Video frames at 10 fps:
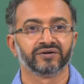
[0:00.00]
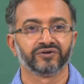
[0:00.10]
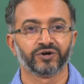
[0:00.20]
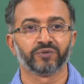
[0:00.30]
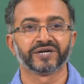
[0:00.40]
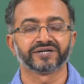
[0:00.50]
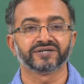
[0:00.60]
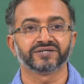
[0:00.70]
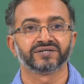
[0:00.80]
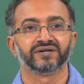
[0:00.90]

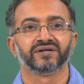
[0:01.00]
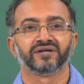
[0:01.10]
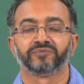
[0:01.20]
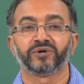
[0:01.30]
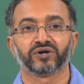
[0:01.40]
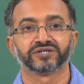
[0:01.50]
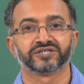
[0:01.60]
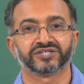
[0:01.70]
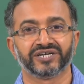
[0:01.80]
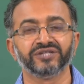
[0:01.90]
rheometers. because the
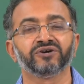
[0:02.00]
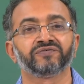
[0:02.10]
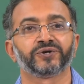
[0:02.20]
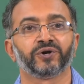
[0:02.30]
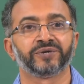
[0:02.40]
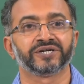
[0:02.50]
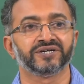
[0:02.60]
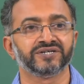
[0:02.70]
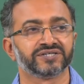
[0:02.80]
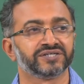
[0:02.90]
strength of
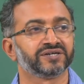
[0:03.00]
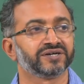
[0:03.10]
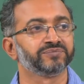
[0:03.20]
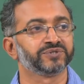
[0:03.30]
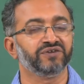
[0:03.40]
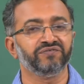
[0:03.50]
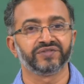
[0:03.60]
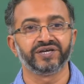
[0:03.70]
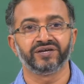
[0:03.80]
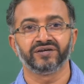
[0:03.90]
rheometers is in terms of
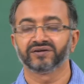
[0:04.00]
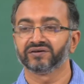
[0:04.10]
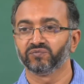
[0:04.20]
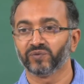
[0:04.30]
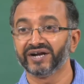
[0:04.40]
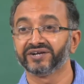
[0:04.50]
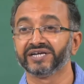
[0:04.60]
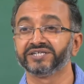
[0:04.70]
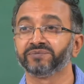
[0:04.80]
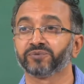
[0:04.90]
the wide
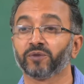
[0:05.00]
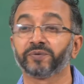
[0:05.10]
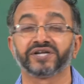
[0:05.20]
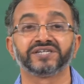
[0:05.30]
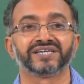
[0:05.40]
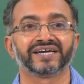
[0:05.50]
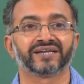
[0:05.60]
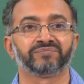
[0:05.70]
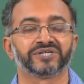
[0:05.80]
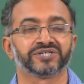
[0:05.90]
ranging properties they
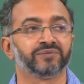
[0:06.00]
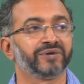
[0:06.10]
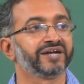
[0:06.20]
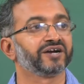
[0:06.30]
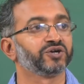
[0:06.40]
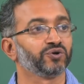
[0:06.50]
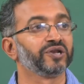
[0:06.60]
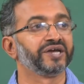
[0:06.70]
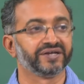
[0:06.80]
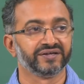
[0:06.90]
can measure by
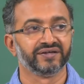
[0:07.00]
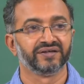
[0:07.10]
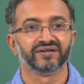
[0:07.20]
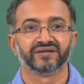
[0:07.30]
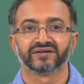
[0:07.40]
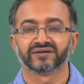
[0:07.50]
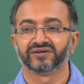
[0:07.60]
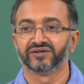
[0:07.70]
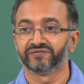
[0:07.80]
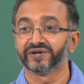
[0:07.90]
controlling
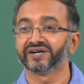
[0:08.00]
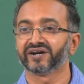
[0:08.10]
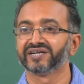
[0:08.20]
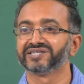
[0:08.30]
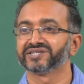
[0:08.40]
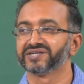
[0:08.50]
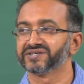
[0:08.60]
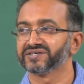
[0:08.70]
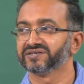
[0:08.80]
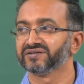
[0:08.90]
different
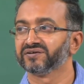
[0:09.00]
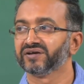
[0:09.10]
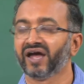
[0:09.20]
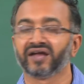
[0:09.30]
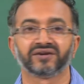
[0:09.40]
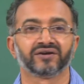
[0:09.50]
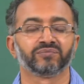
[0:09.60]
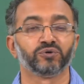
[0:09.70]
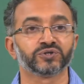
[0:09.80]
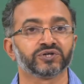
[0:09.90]
conditions. And
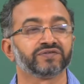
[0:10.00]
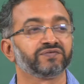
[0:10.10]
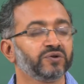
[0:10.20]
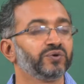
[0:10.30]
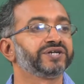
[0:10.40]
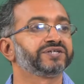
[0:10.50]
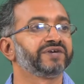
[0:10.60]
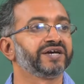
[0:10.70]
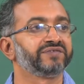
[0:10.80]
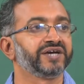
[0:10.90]
most of the fluids
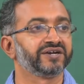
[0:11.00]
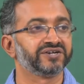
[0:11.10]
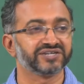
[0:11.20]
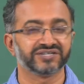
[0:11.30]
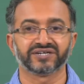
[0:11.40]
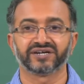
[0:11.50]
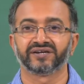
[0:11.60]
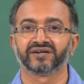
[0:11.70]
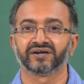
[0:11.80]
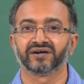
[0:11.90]
where we are interested
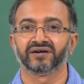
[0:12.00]
in